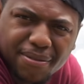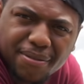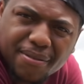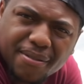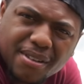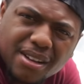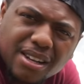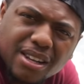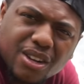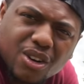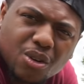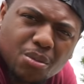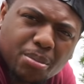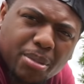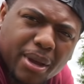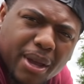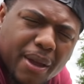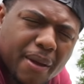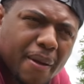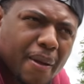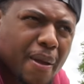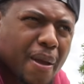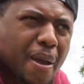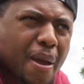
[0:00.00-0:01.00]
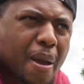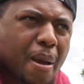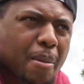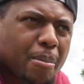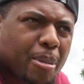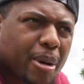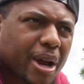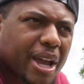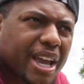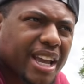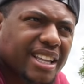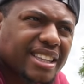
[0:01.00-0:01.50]
a little bit,
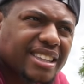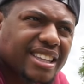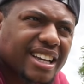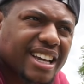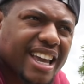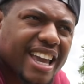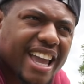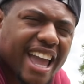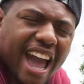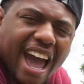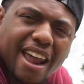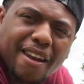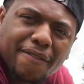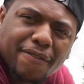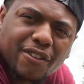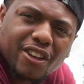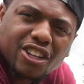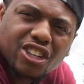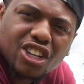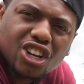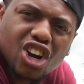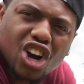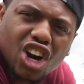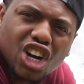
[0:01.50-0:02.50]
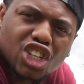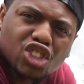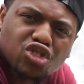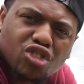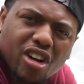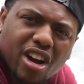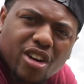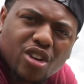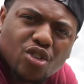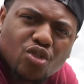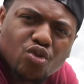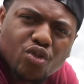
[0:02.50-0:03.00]
but it kind of feels like the car's
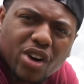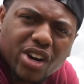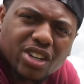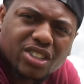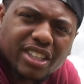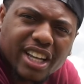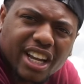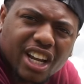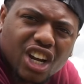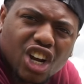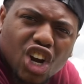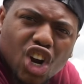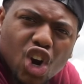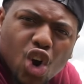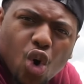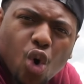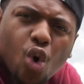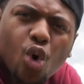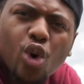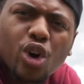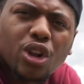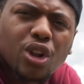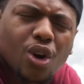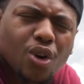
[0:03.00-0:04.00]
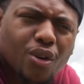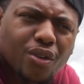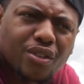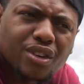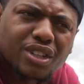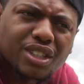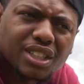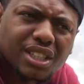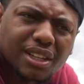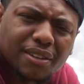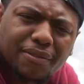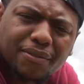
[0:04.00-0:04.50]
riding on rails, like
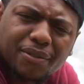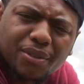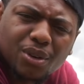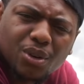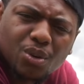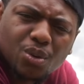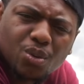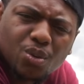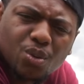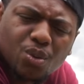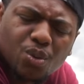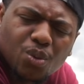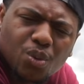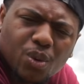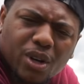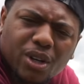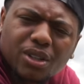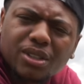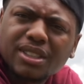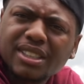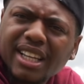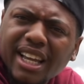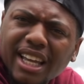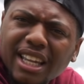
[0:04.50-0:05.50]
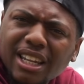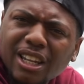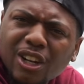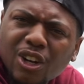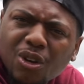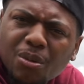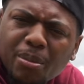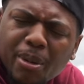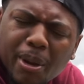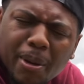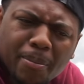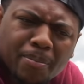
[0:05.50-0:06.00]
coilovers, if you will say a
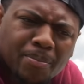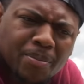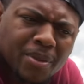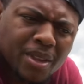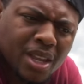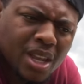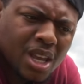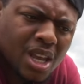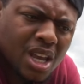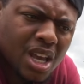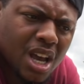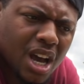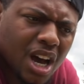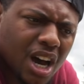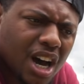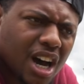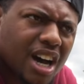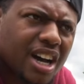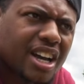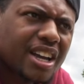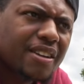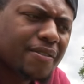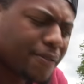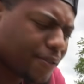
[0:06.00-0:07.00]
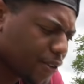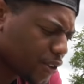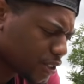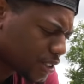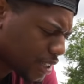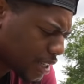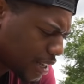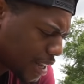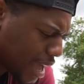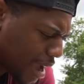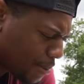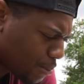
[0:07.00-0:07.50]
little bit. It feels
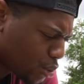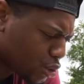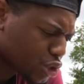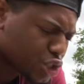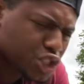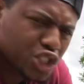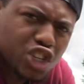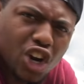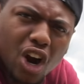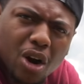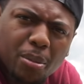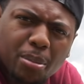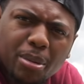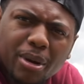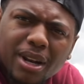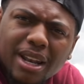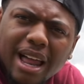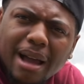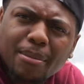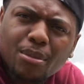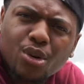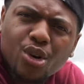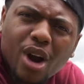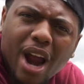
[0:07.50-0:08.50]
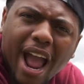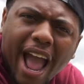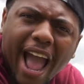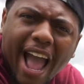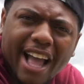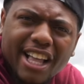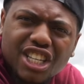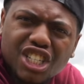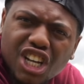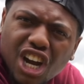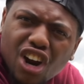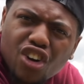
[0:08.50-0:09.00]
a lot more sharper, a lot more
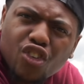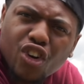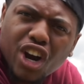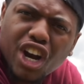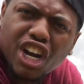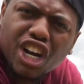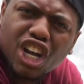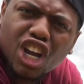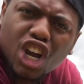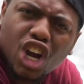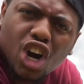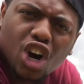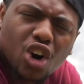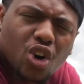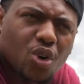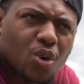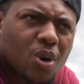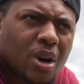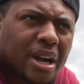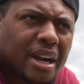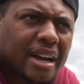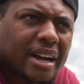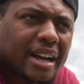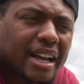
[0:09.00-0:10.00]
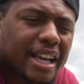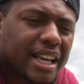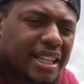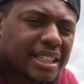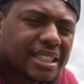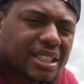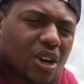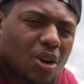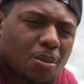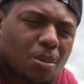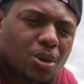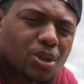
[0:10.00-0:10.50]
agile, ready to go.
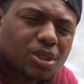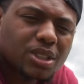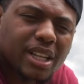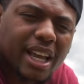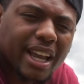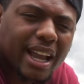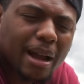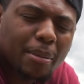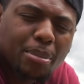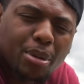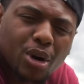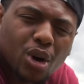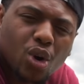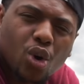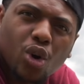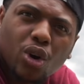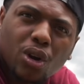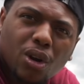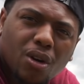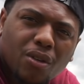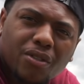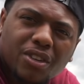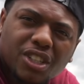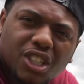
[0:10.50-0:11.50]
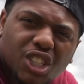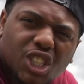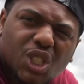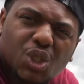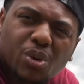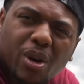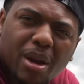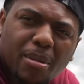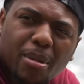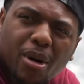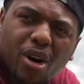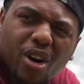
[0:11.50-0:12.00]
It's almost like I put coilovers in a
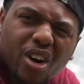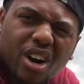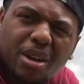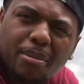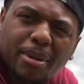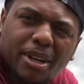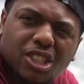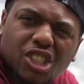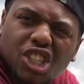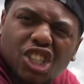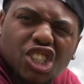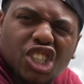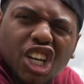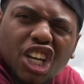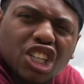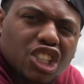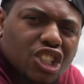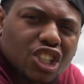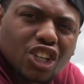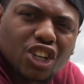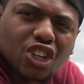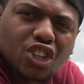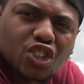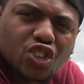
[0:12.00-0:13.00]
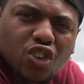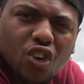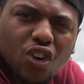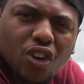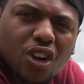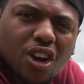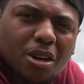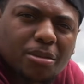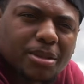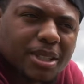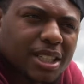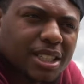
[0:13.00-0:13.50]
sway bar on it by just changing the
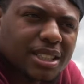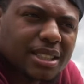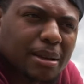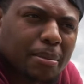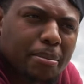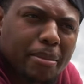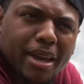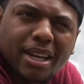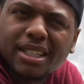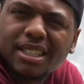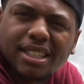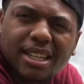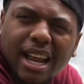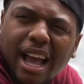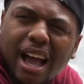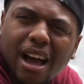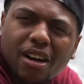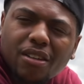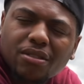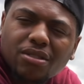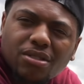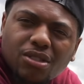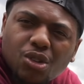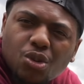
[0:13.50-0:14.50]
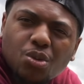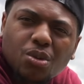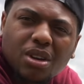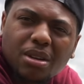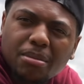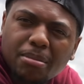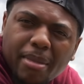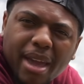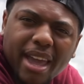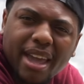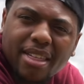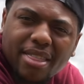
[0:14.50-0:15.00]
control arms. It's amazing how you
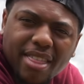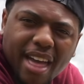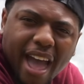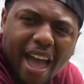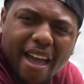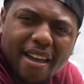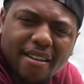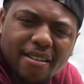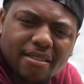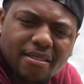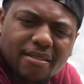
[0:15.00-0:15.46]
can make that